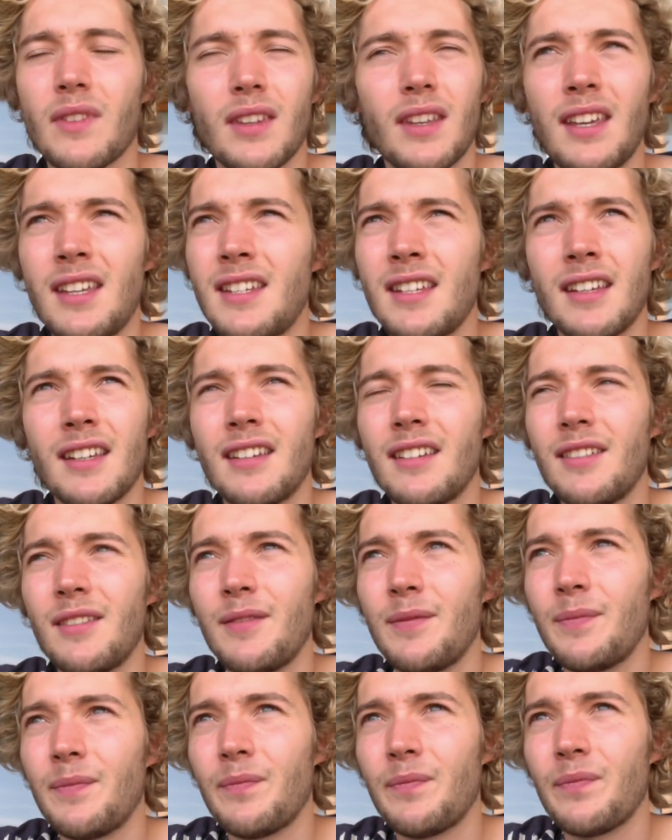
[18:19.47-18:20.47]
Idiot.
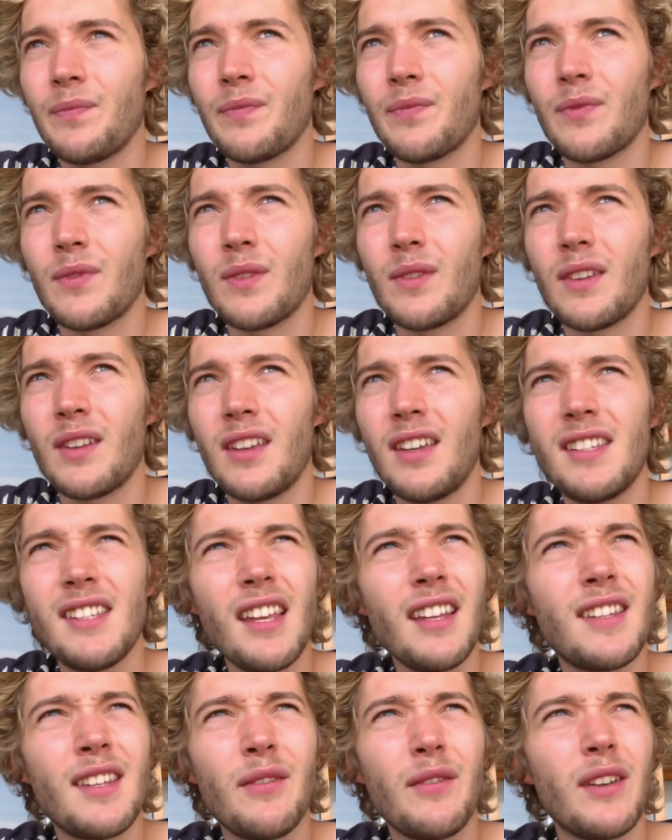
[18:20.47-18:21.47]
He
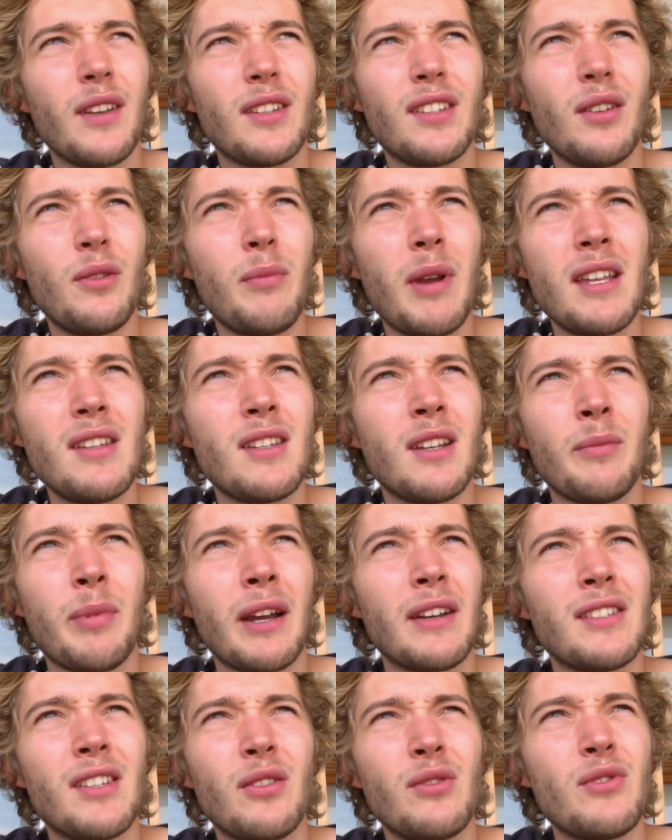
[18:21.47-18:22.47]
said something so mental
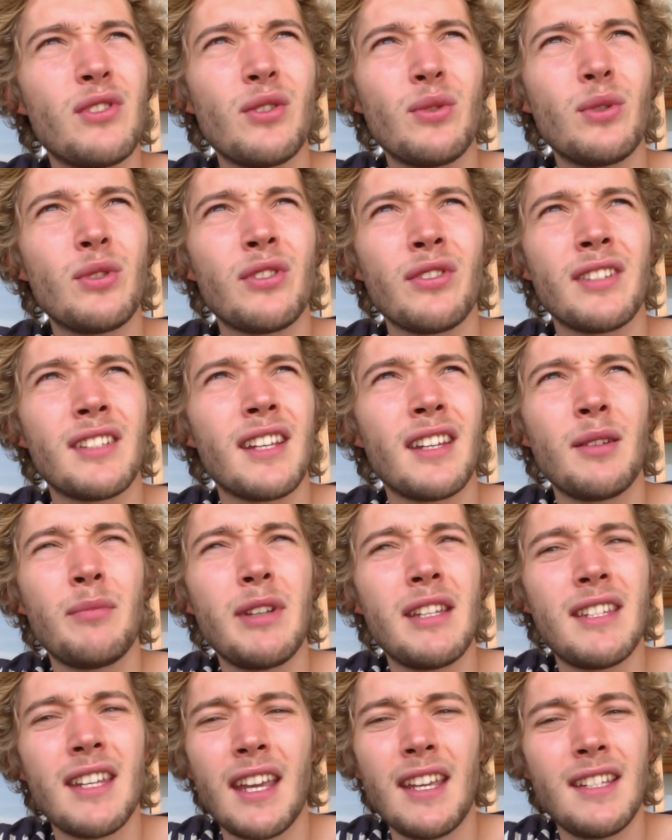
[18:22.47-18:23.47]
about his own daughter. He said he'd
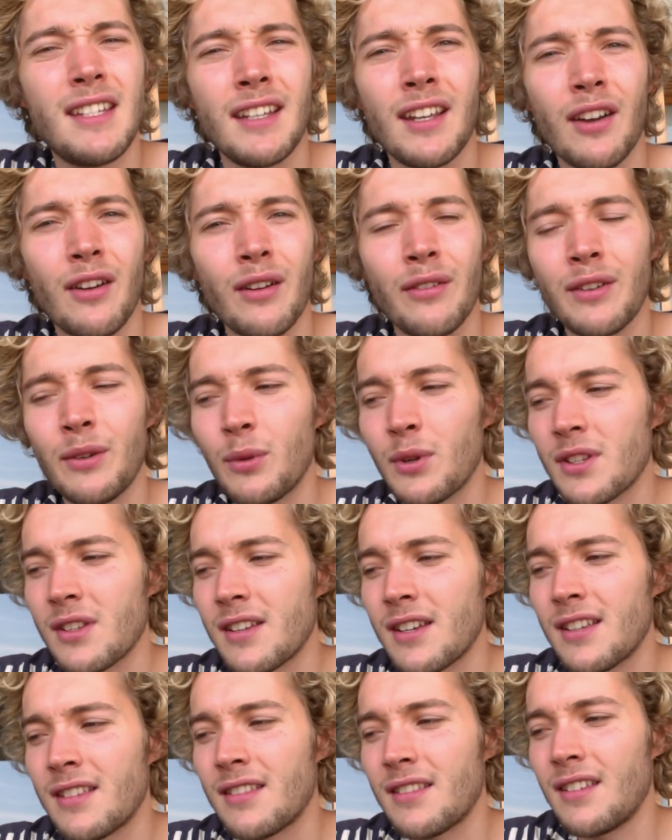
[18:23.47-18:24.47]
be dating her if he
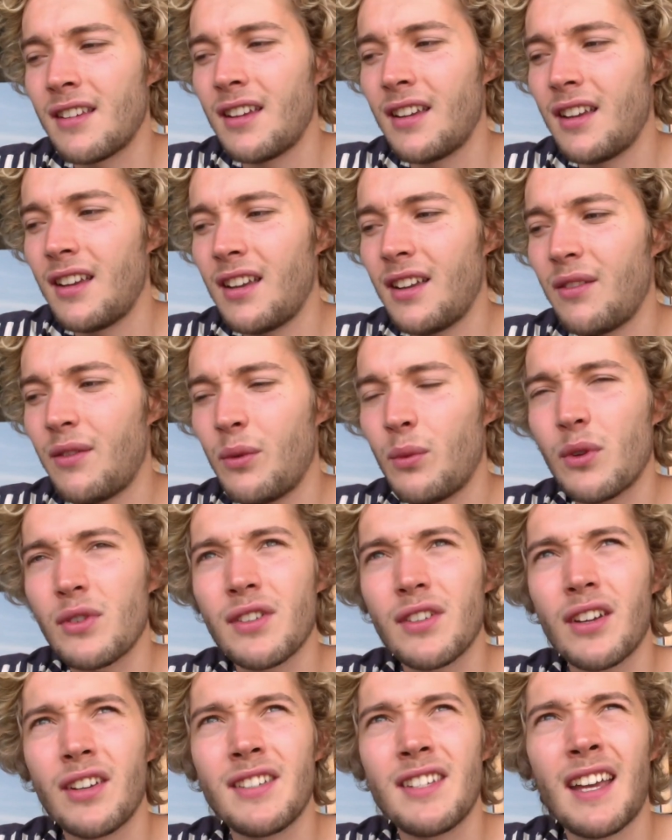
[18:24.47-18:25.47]
wasn't
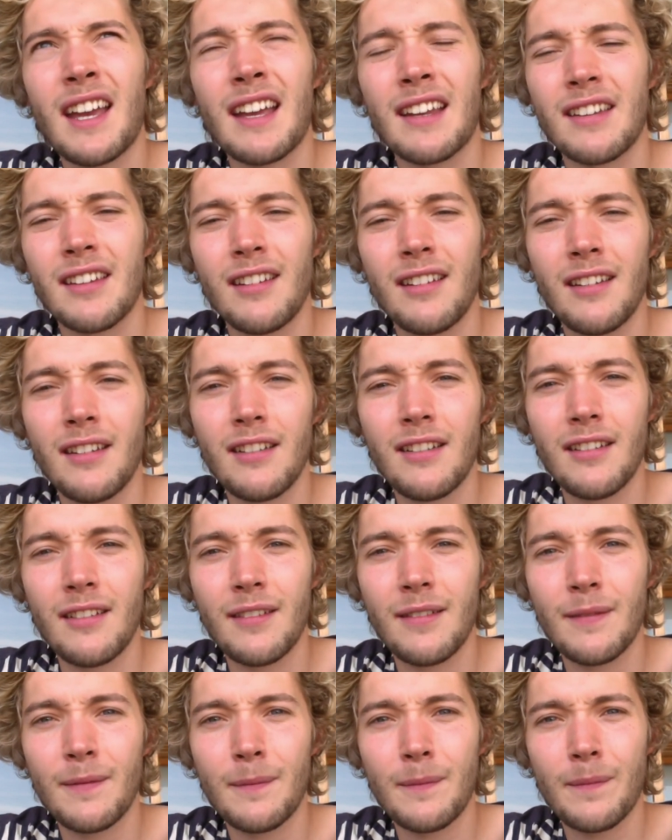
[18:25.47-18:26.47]
her dad.
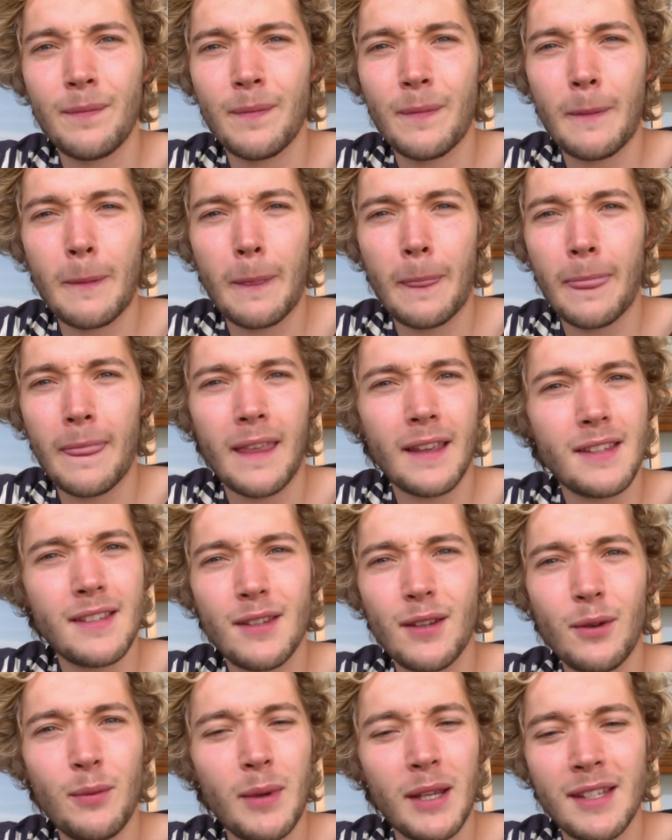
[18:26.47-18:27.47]
That's
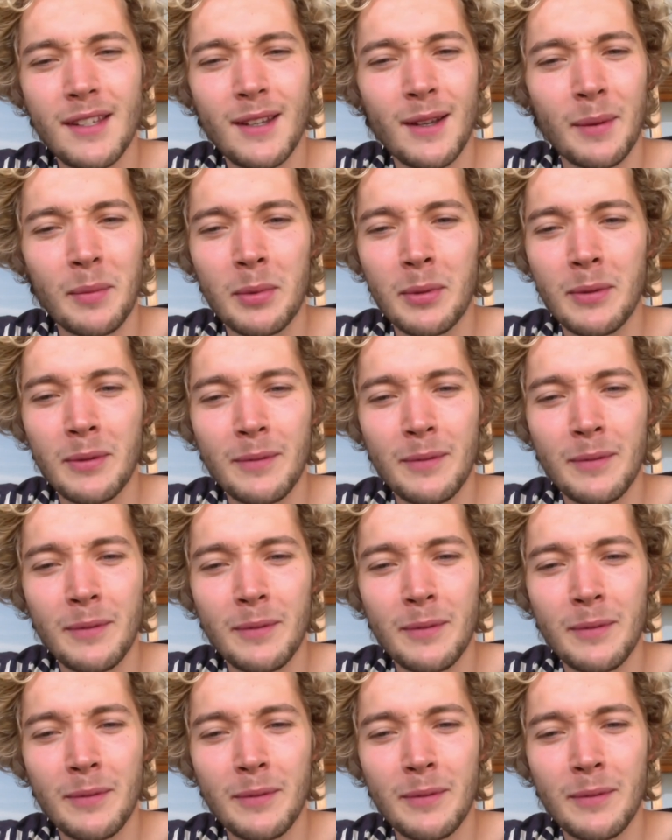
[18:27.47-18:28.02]
so messed up.